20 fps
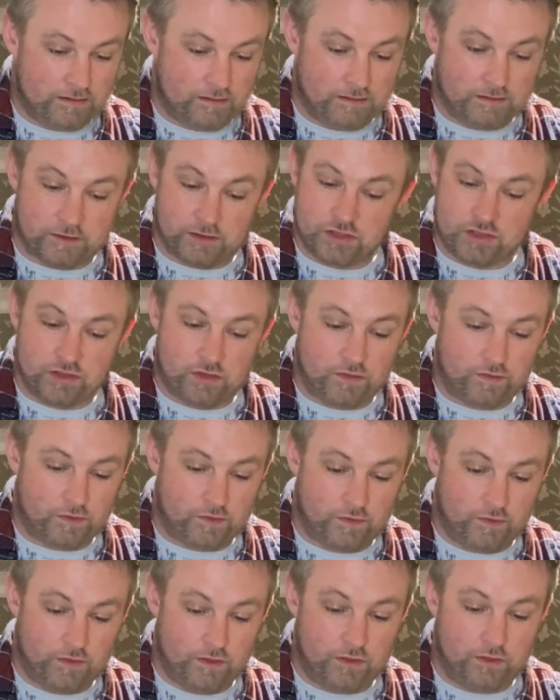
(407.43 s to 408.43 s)
It doesn't
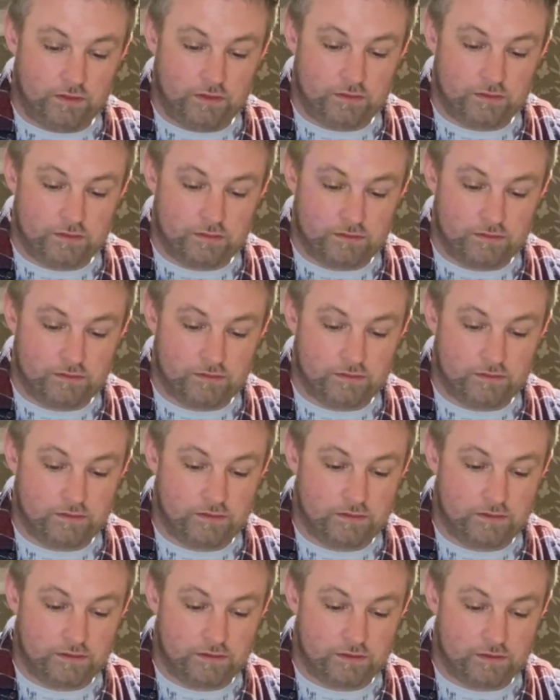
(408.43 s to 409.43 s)
overflow.
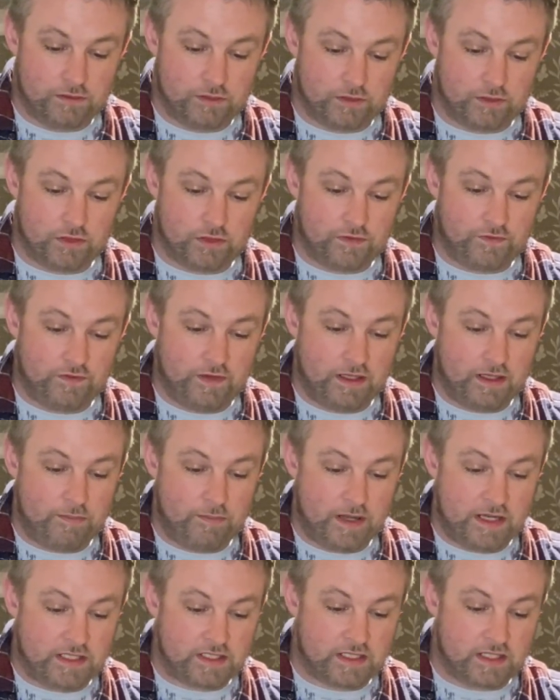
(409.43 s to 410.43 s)
It does fit in a
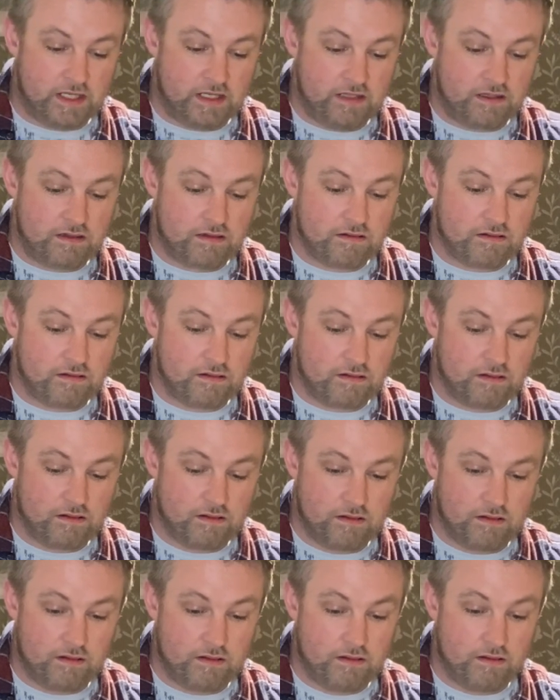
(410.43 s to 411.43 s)
mess tin
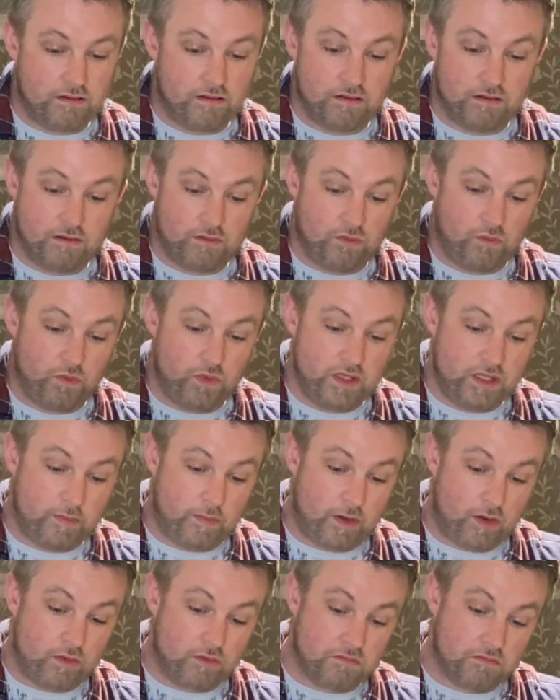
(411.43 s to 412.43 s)
with
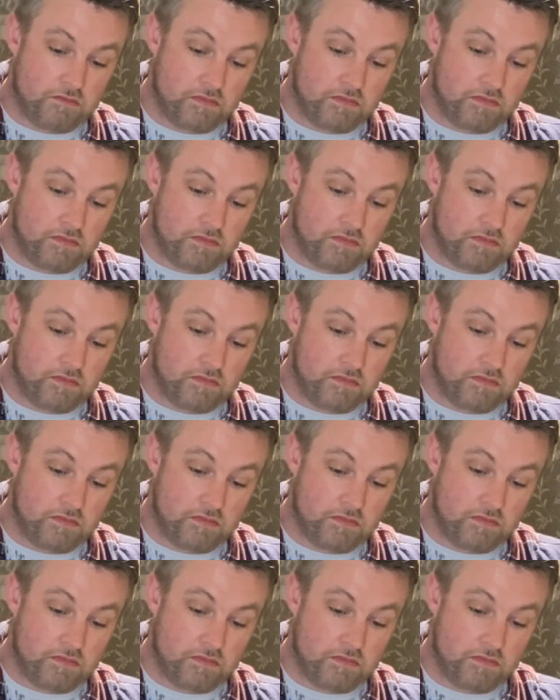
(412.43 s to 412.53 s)
about